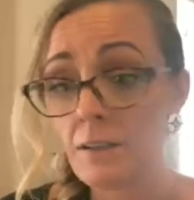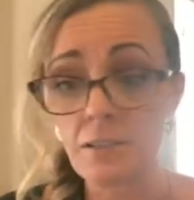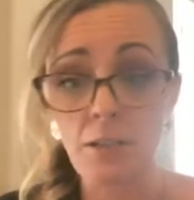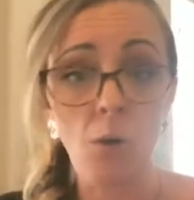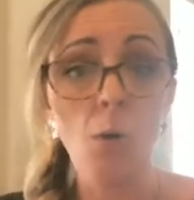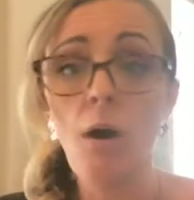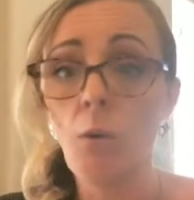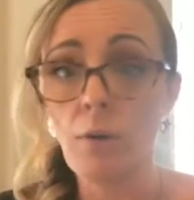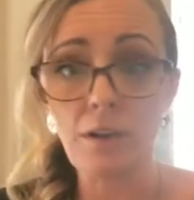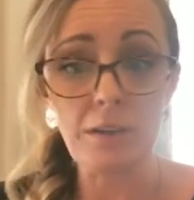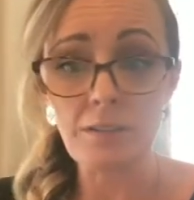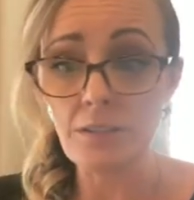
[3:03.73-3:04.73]
So
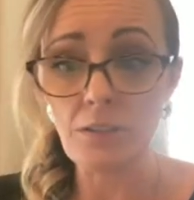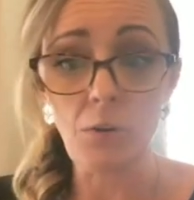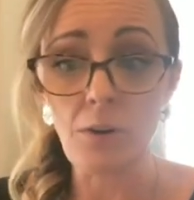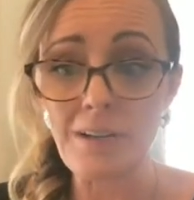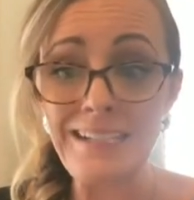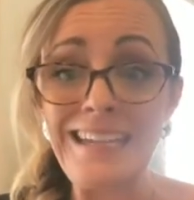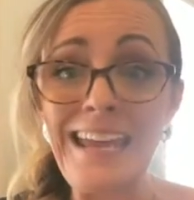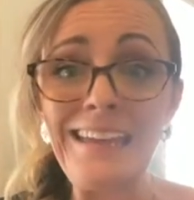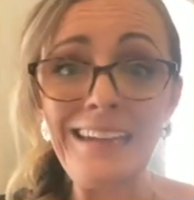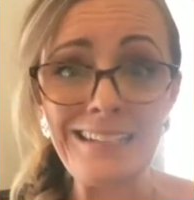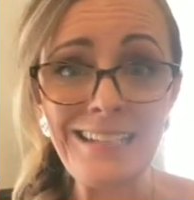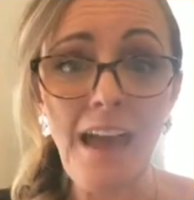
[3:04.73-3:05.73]
what is your
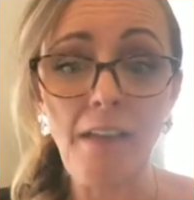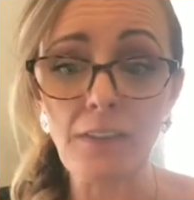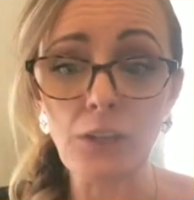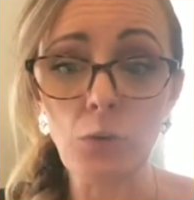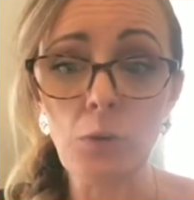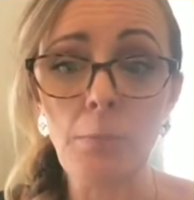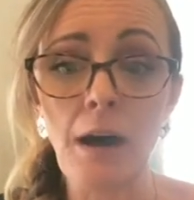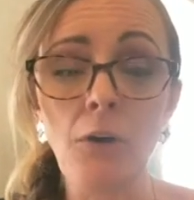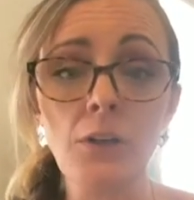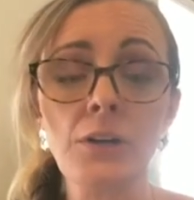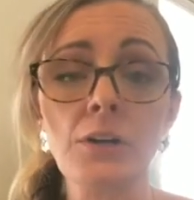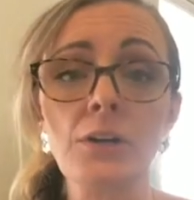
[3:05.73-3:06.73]
data telling you
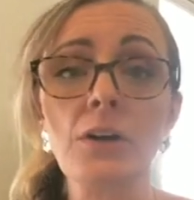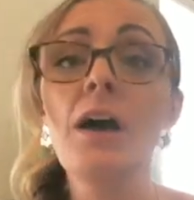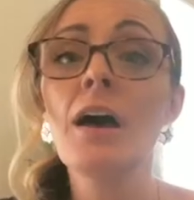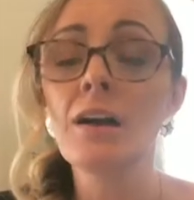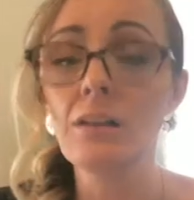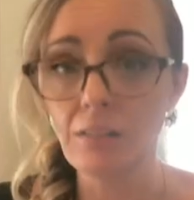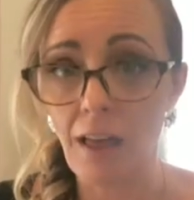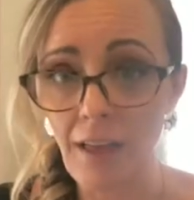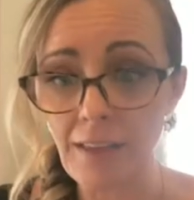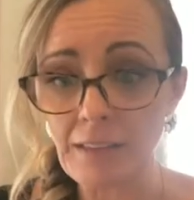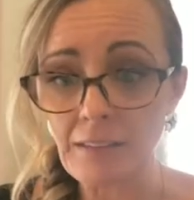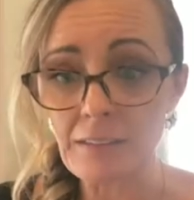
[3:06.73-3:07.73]
about your
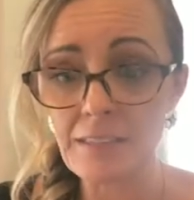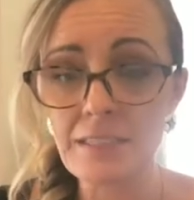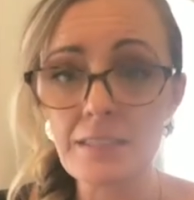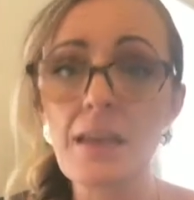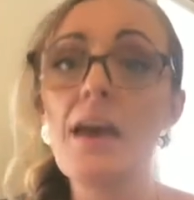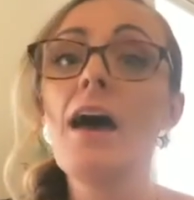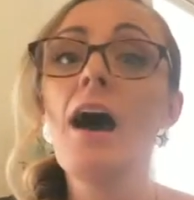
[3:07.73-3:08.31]
clients?